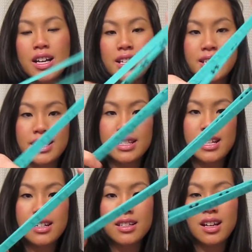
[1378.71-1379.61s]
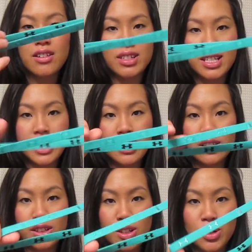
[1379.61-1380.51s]
sticks of sticky
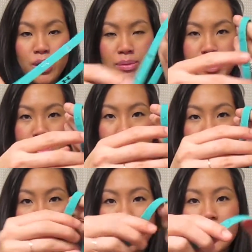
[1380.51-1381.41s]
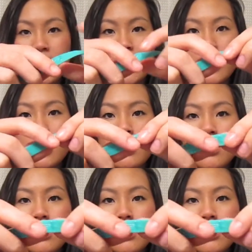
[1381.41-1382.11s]
glue. I'm not sure if you can even see it,